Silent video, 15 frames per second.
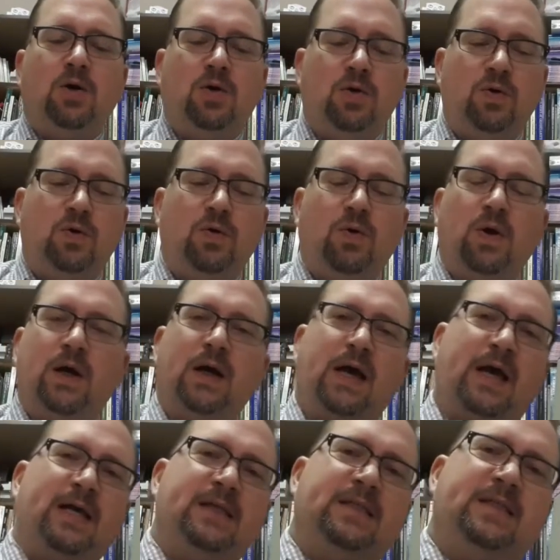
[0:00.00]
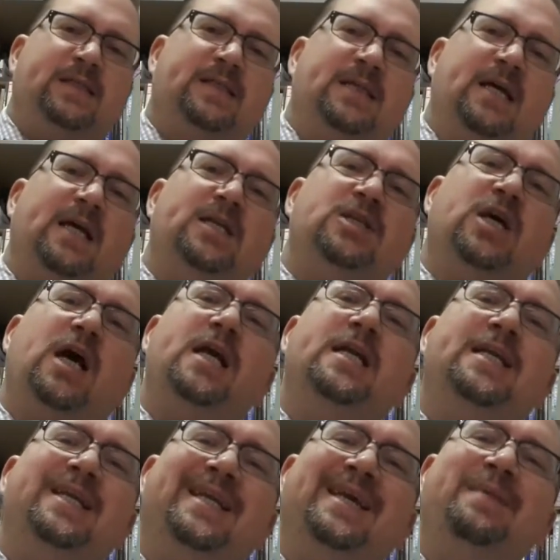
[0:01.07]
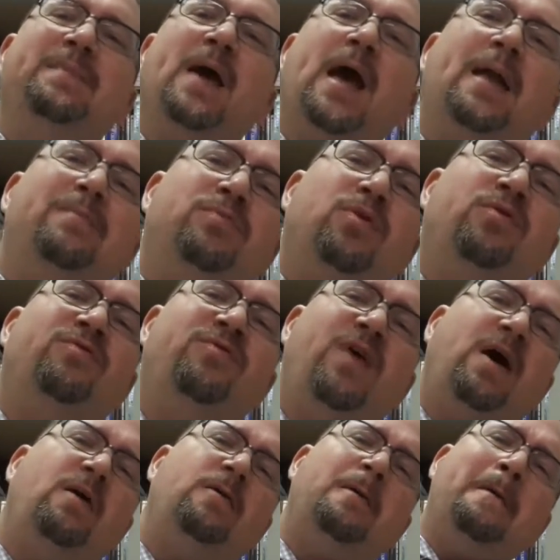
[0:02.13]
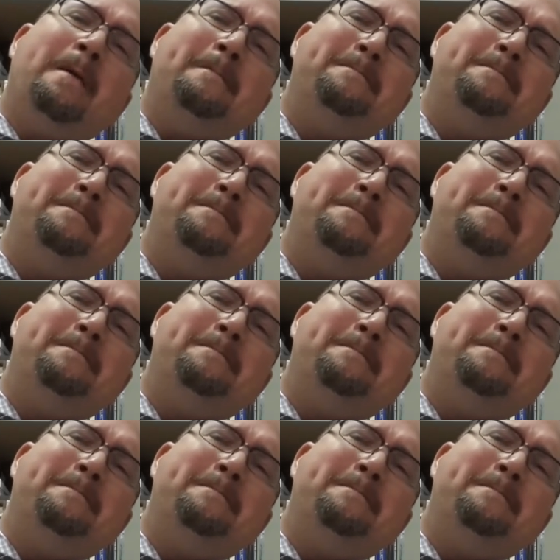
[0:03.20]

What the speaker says: who has such a deep and profound